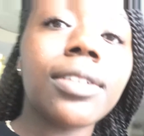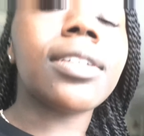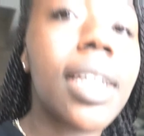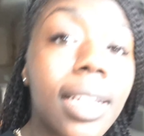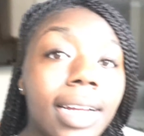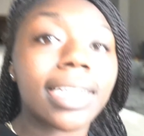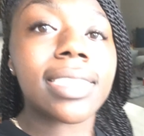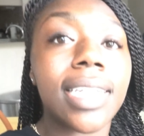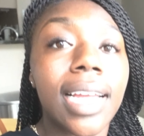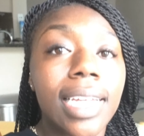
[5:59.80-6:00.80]
New today, like I
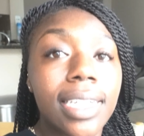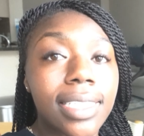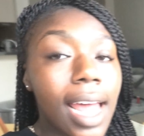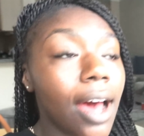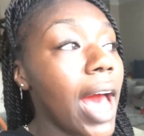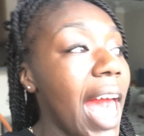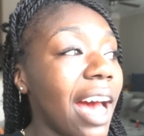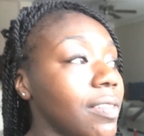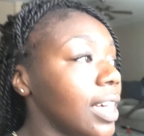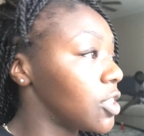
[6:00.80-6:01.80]
said, they canceled our
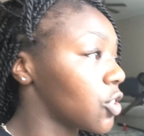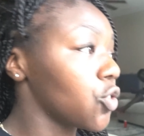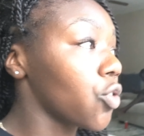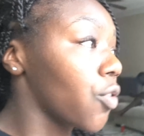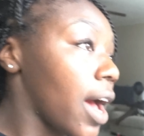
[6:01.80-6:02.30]
half day scooter